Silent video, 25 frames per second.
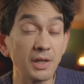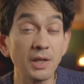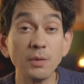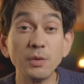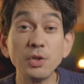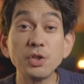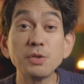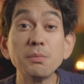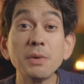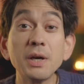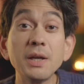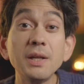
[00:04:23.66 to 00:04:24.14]

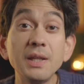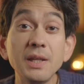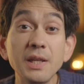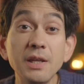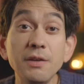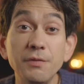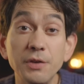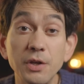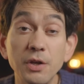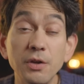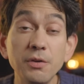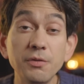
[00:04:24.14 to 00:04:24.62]
which might
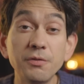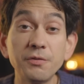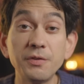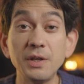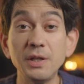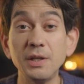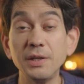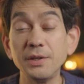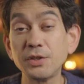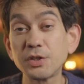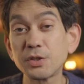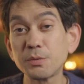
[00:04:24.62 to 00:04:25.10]
leave you
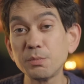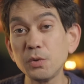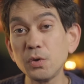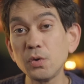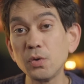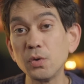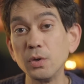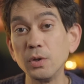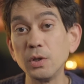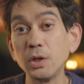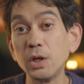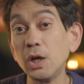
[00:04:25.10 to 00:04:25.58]
feeling
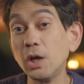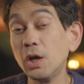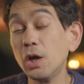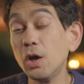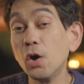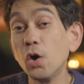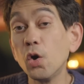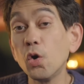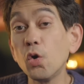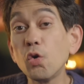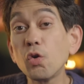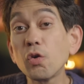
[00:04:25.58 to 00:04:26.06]
small.
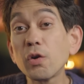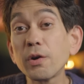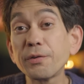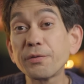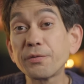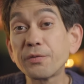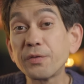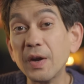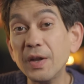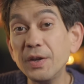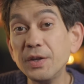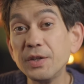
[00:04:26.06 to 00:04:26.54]
Or a
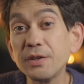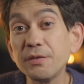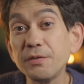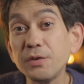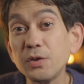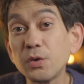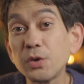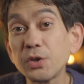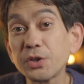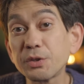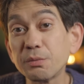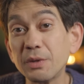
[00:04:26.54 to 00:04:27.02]
friend of
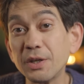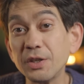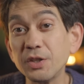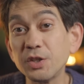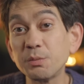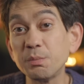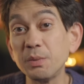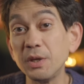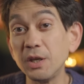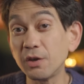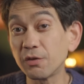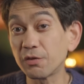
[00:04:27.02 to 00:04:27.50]
yours might
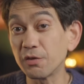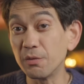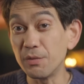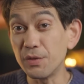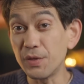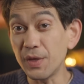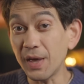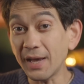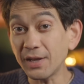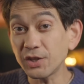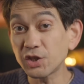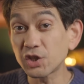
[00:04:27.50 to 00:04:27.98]
speak from
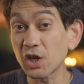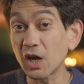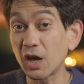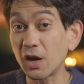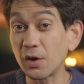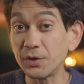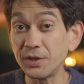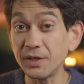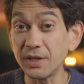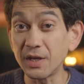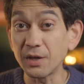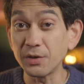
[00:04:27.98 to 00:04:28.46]
their
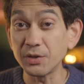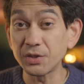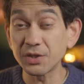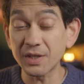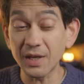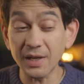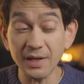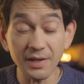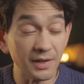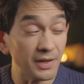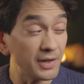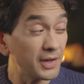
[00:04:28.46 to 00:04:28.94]
child ego
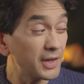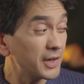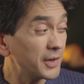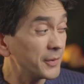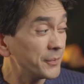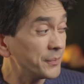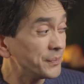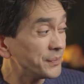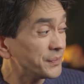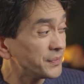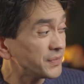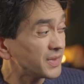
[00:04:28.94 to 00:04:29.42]
state
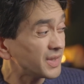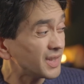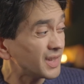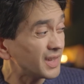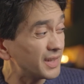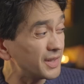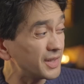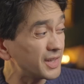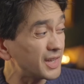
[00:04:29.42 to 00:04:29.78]
and